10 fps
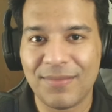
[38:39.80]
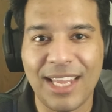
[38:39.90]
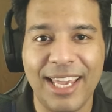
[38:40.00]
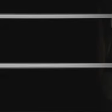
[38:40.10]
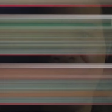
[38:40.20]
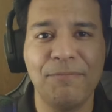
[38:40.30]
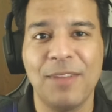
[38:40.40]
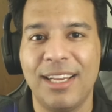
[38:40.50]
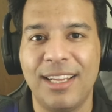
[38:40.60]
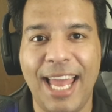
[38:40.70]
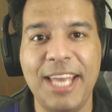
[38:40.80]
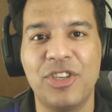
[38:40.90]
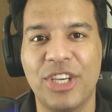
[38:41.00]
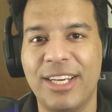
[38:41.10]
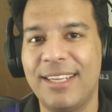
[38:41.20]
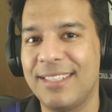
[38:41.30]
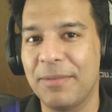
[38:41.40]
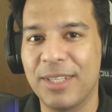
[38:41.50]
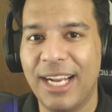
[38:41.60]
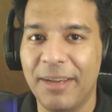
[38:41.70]
yeah, like, share, and
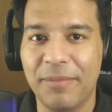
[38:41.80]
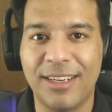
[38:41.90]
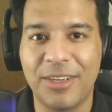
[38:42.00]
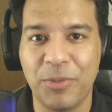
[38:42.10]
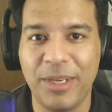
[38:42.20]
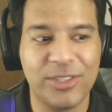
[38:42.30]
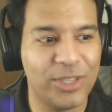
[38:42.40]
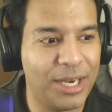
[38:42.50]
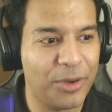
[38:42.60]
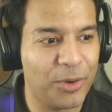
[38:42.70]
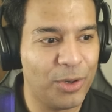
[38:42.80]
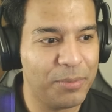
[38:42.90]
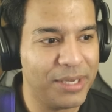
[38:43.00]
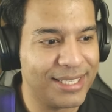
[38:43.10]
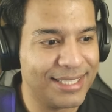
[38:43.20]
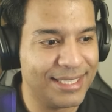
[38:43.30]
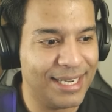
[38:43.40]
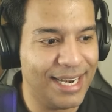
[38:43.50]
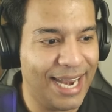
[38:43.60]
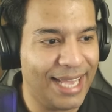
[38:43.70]
subscribe to me so that you don't miss
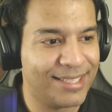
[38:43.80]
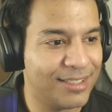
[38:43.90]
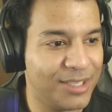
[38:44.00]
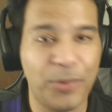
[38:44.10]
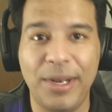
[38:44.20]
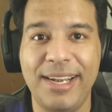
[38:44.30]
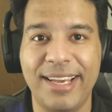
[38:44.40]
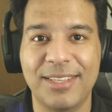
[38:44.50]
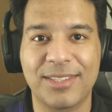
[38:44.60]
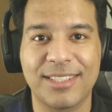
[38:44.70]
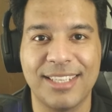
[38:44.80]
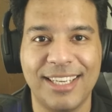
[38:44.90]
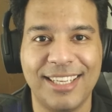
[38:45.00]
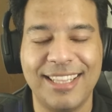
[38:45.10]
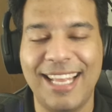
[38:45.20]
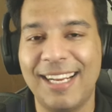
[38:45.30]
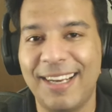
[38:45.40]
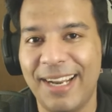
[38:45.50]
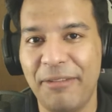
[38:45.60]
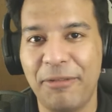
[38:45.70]
the next 12 days that are
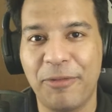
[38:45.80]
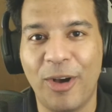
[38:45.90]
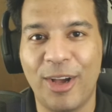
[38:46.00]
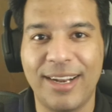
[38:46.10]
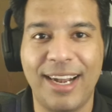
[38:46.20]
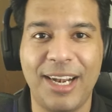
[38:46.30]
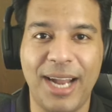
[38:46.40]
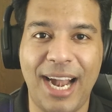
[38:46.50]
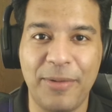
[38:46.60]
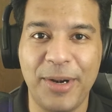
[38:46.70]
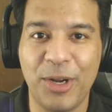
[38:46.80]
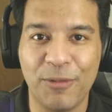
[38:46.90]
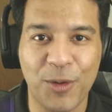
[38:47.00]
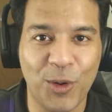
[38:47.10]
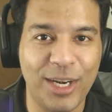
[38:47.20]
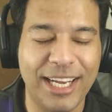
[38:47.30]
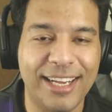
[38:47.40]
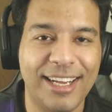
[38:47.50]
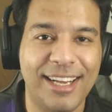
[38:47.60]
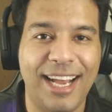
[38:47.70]
left for Advent of Code.
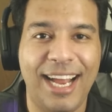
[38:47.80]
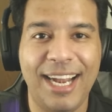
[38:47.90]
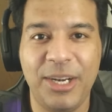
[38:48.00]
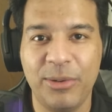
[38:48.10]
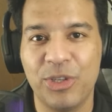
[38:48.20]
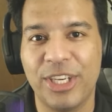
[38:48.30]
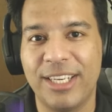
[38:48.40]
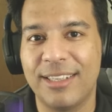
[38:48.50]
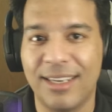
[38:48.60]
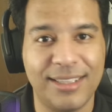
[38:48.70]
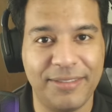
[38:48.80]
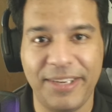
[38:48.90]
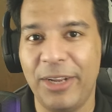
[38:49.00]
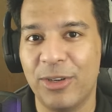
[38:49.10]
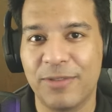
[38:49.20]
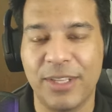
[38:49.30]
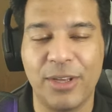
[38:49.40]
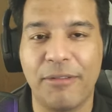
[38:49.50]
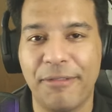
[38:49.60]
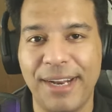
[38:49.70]
And do share the videos with
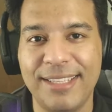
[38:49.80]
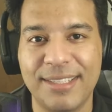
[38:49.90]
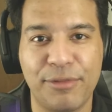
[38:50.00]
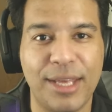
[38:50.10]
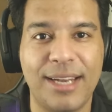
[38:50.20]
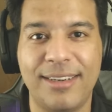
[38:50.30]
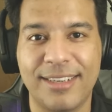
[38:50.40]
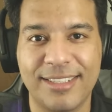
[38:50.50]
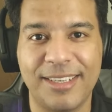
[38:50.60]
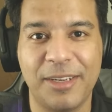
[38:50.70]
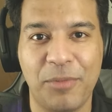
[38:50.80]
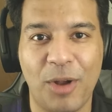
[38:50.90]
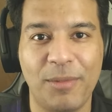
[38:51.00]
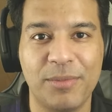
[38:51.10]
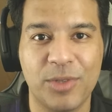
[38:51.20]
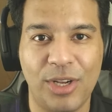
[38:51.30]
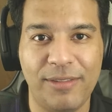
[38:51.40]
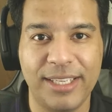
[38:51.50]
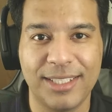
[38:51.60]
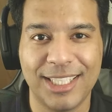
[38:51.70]
your friends if they are interested in problem
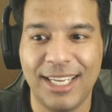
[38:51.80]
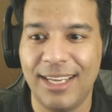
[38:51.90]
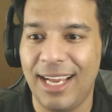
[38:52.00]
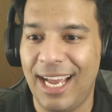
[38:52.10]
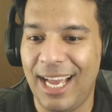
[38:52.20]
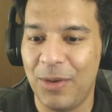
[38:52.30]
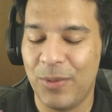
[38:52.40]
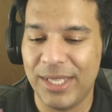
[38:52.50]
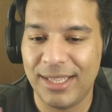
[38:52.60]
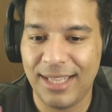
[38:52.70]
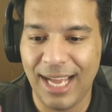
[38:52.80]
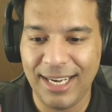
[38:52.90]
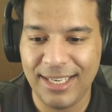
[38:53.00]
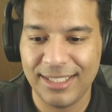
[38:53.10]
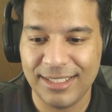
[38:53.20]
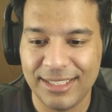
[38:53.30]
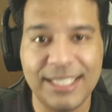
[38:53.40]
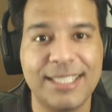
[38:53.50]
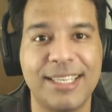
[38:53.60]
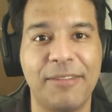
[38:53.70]
solving. And with that,
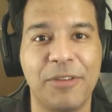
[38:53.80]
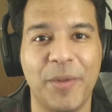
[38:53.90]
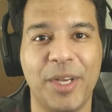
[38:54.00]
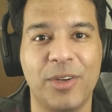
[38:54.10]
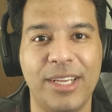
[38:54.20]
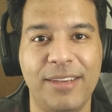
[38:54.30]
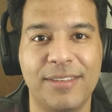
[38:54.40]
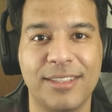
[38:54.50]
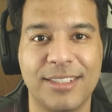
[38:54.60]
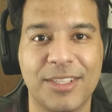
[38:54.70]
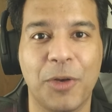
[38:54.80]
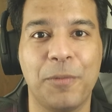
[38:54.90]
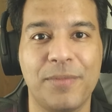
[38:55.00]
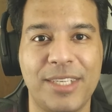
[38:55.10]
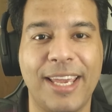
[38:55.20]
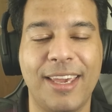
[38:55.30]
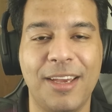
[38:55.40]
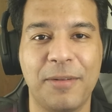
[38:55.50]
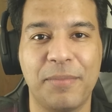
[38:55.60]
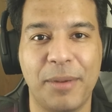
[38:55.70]
it's time for me to leave. So take
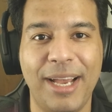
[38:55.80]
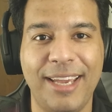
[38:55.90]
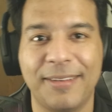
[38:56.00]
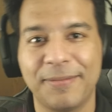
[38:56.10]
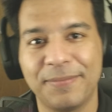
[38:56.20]
care. Bye-bye.